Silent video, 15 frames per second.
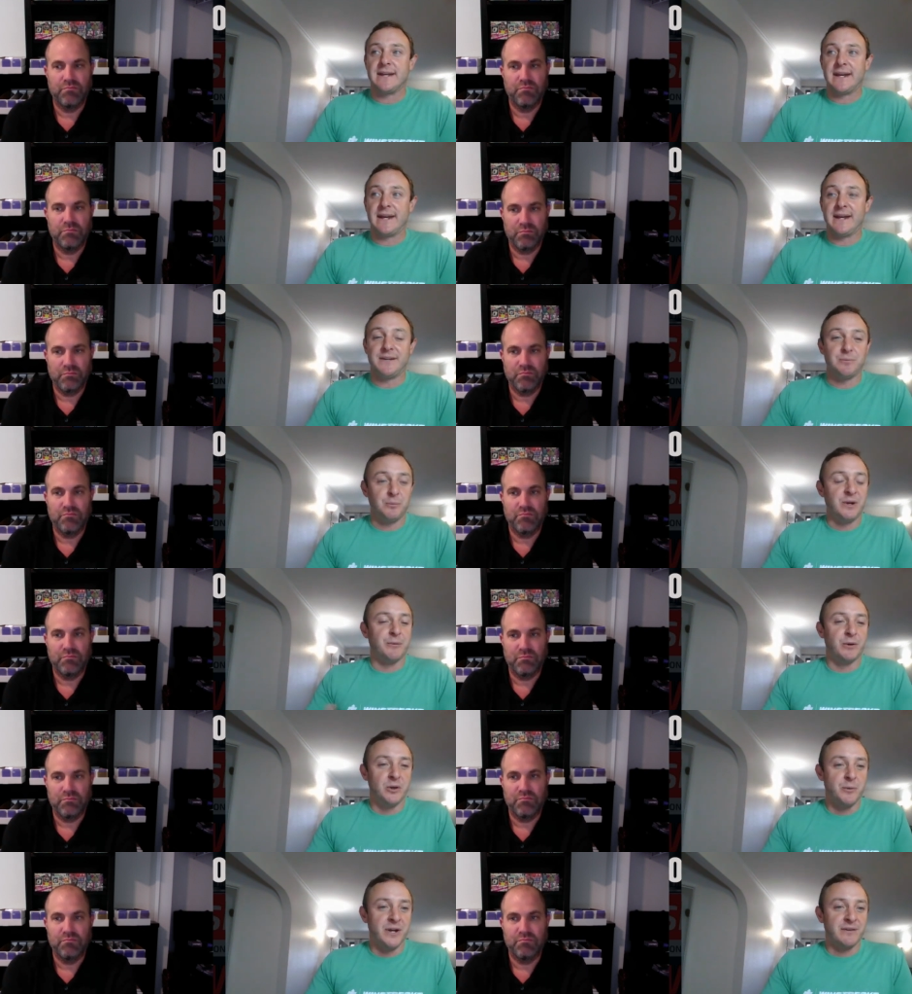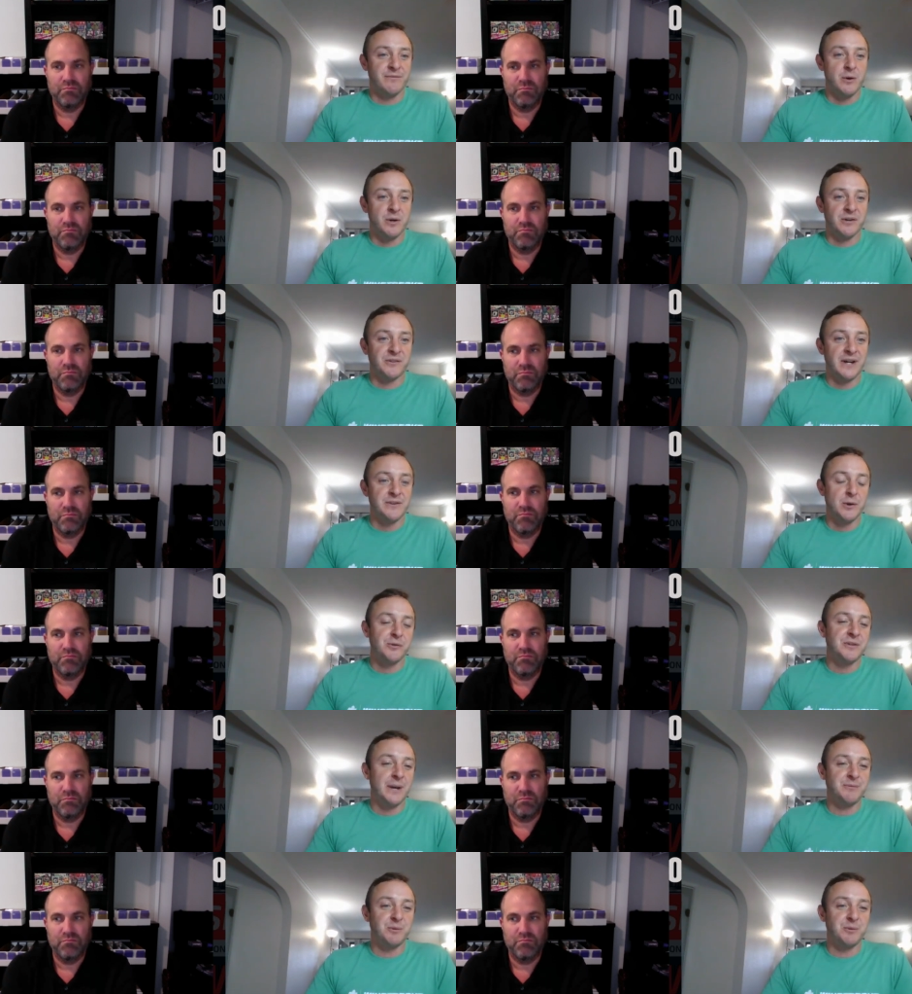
Speaker 1: And we really want to focus on those types